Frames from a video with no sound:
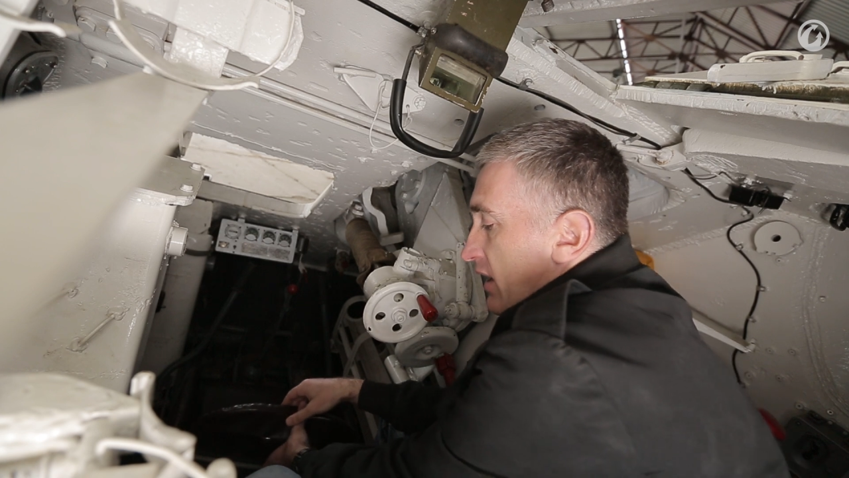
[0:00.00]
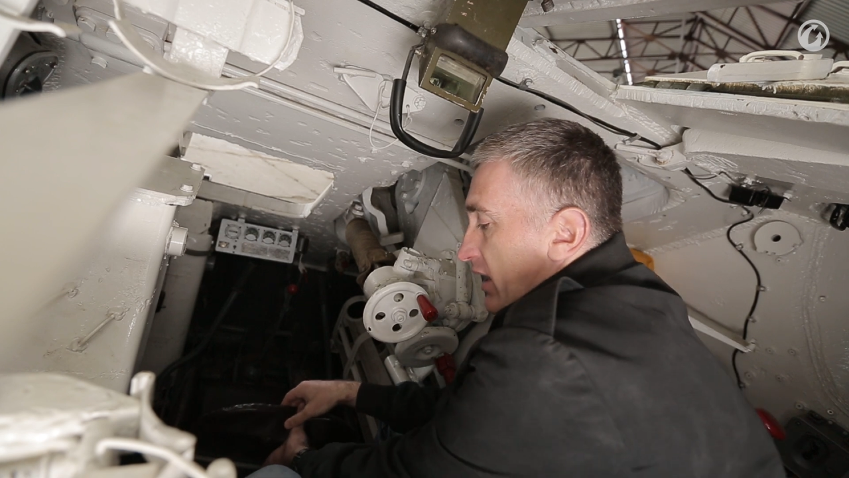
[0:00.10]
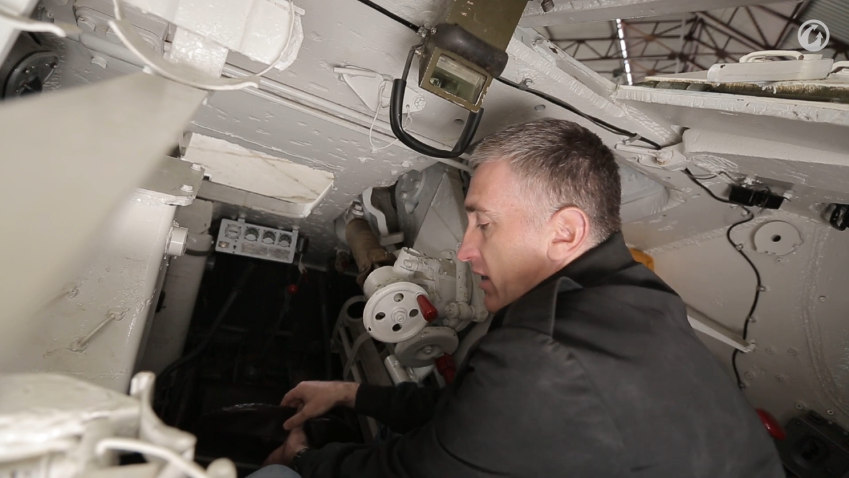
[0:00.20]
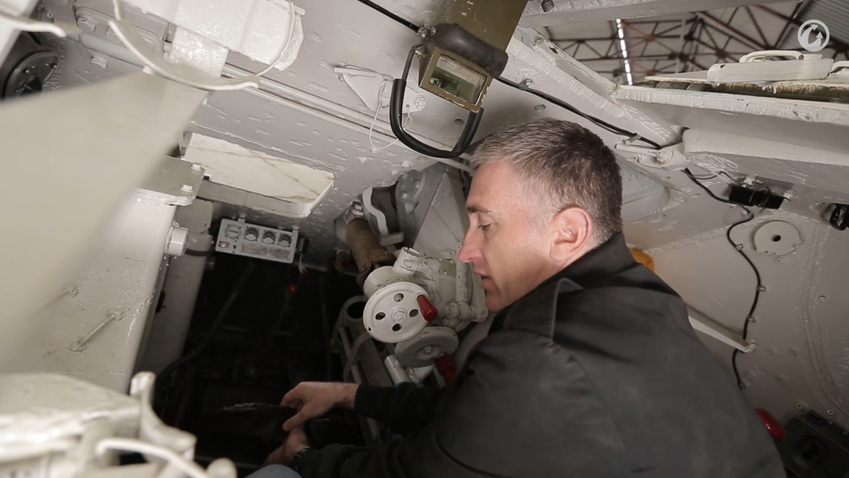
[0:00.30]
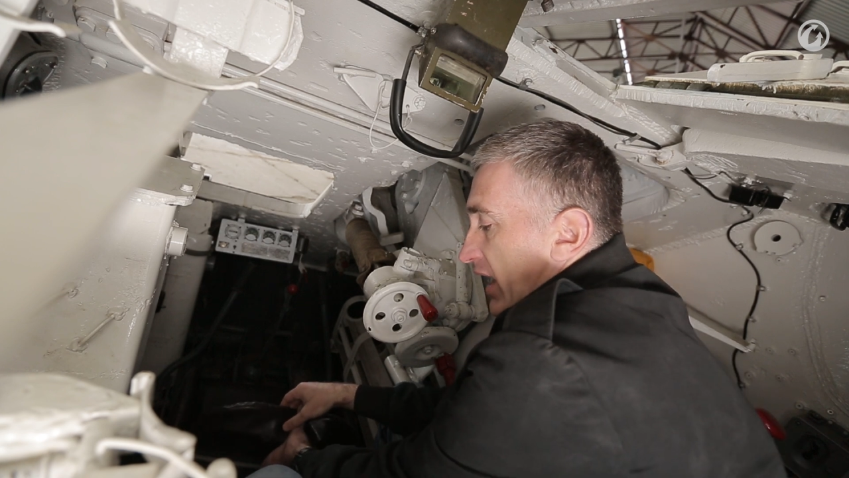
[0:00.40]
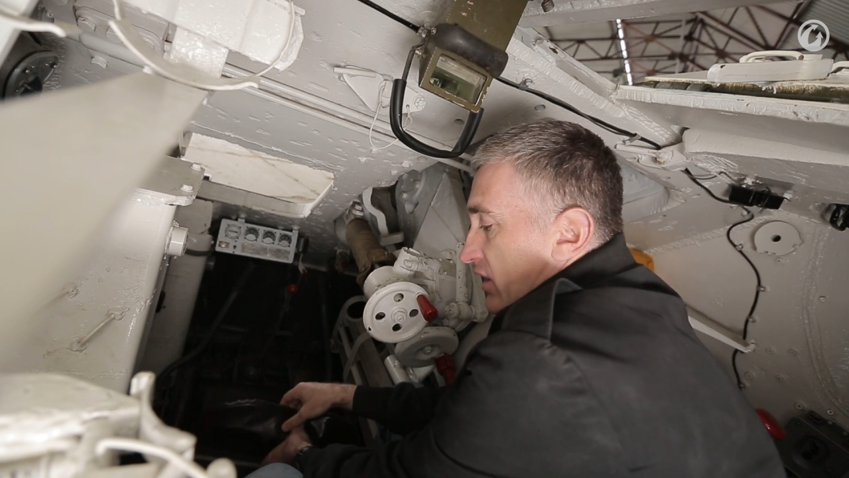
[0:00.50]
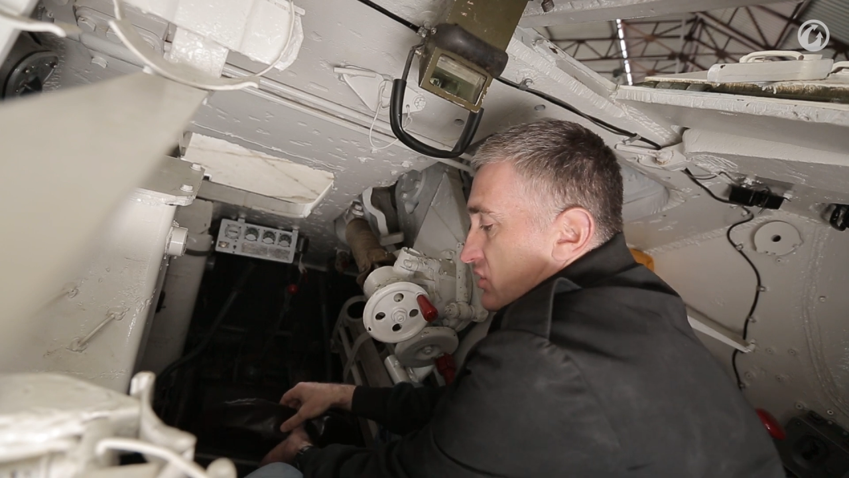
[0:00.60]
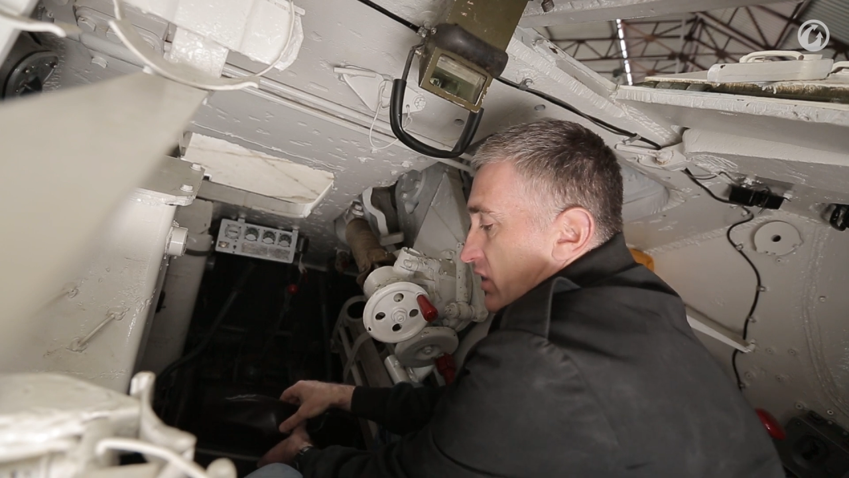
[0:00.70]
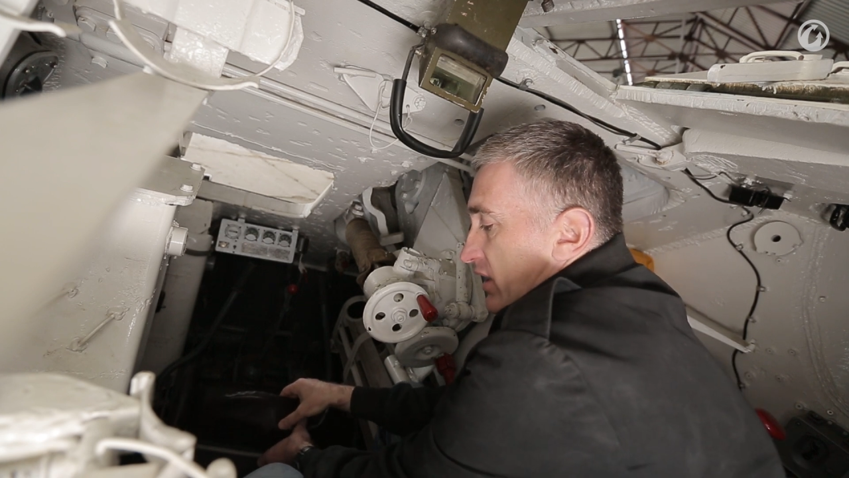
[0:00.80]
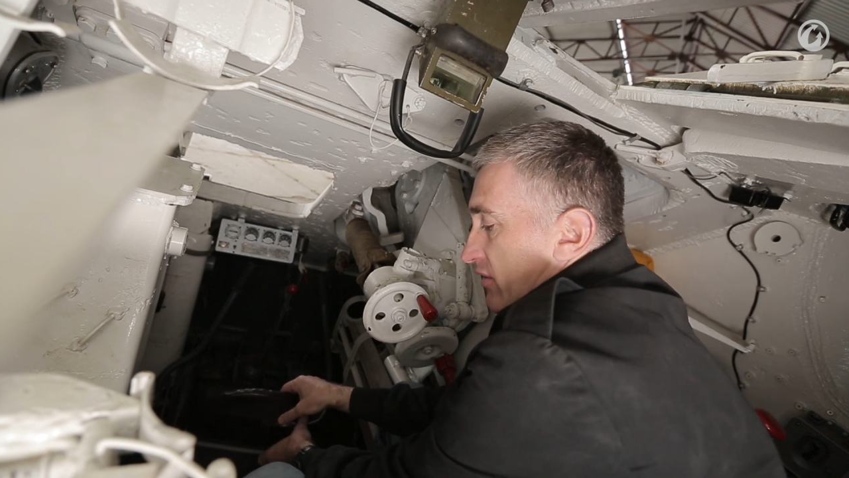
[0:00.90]
is
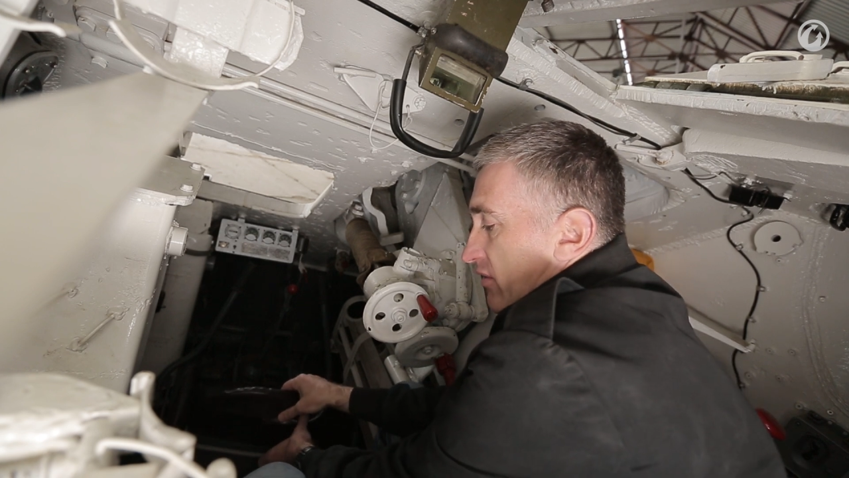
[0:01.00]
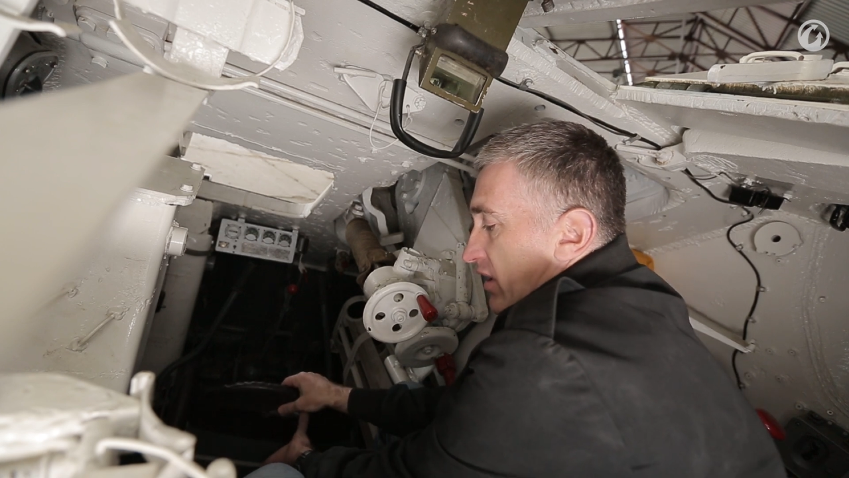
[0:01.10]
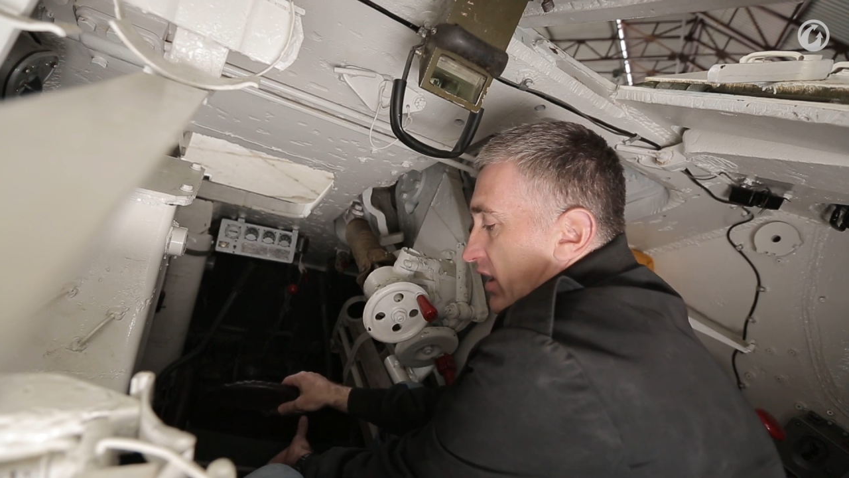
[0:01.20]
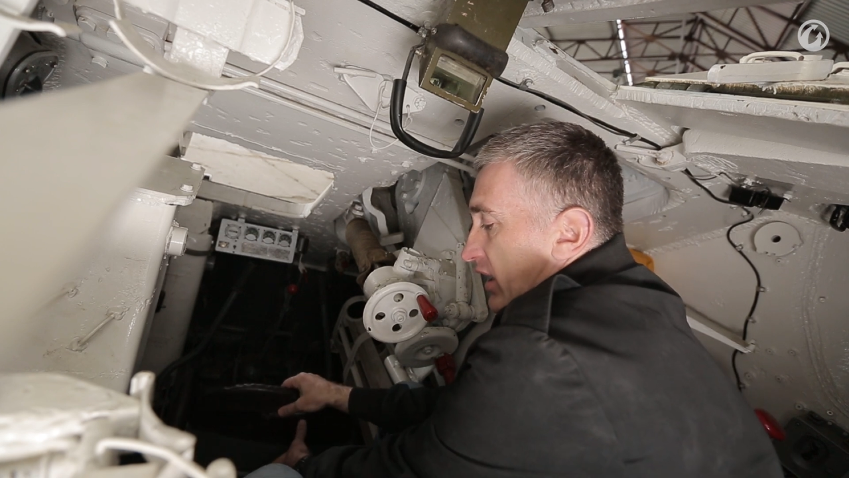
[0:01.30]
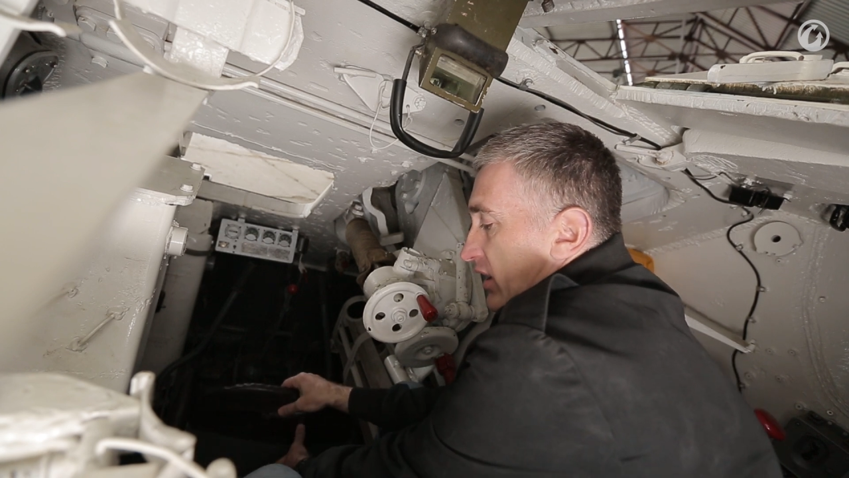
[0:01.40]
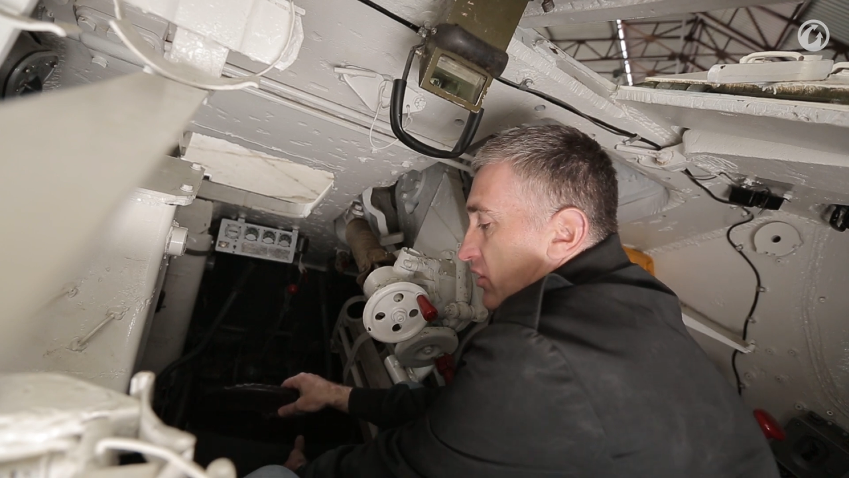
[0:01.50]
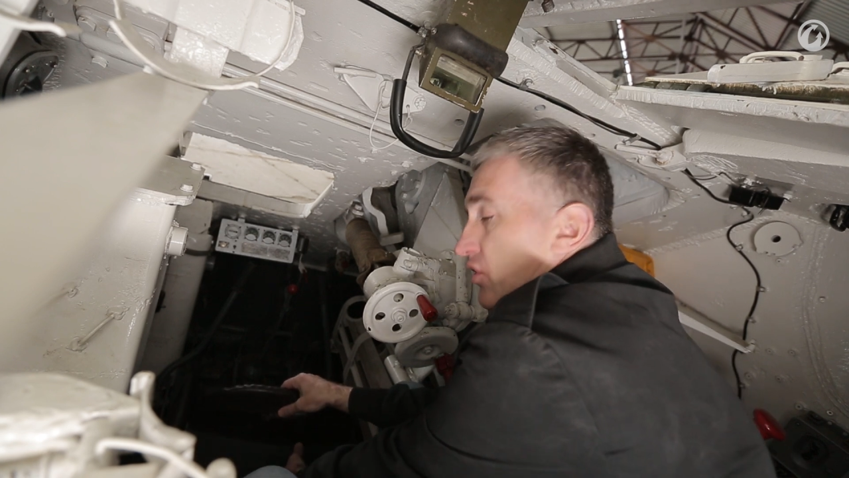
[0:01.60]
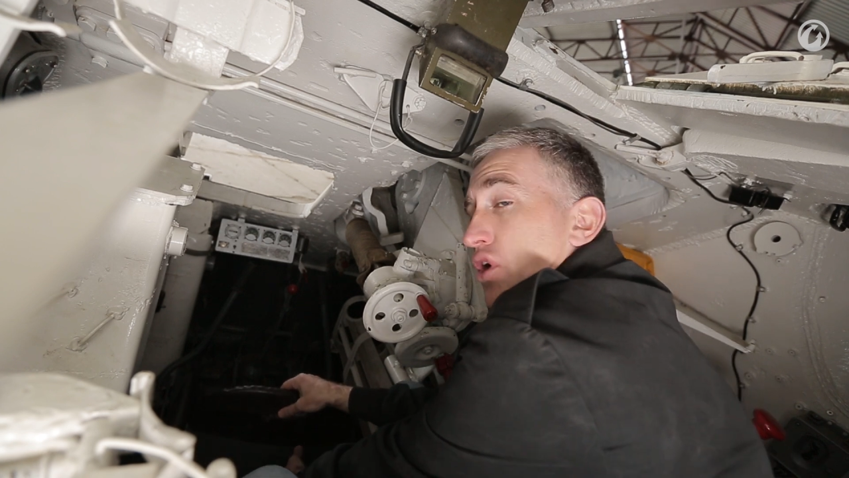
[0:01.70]
actually in